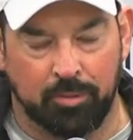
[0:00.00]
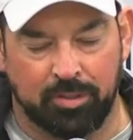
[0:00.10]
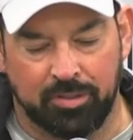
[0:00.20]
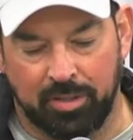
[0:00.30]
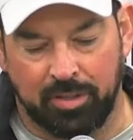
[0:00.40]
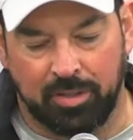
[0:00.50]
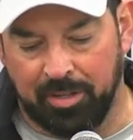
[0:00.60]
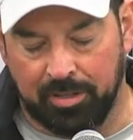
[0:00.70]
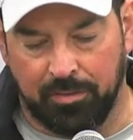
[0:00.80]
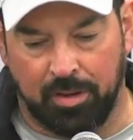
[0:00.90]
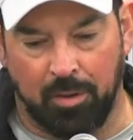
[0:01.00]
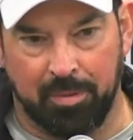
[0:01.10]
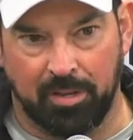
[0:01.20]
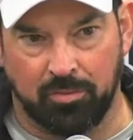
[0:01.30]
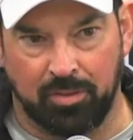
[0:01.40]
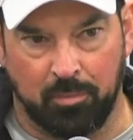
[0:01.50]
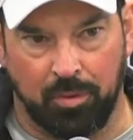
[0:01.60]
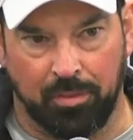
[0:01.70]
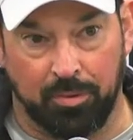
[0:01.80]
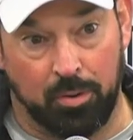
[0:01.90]
which is a little bit difficult because we have
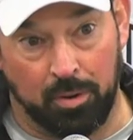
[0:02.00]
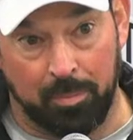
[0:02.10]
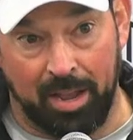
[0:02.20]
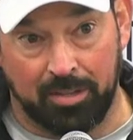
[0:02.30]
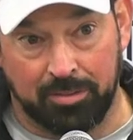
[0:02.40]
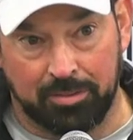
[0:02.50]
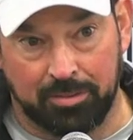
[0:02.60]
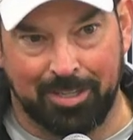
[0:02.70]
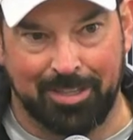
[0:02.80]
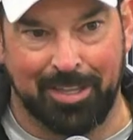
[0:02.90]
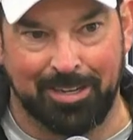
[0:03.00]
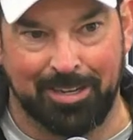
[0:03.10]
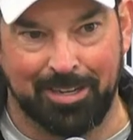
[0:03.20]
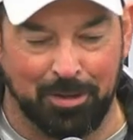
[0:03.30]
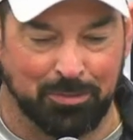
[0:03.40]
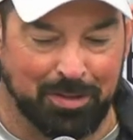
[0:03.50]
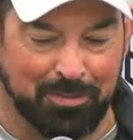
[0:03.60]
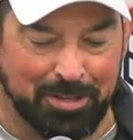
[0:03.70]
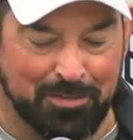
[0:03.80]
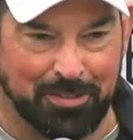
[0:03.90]
more than three quarterbacks, and then we
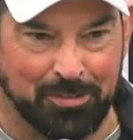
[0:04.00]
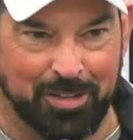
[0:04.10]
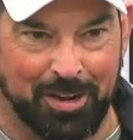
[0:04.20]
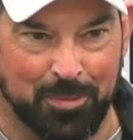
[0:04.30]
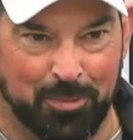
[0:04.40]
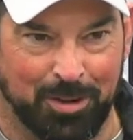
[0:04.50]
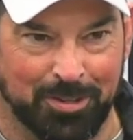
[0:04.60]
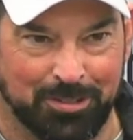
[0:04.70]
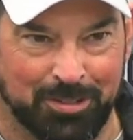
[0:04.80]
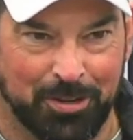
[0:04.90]
also have the defensive side of the ball.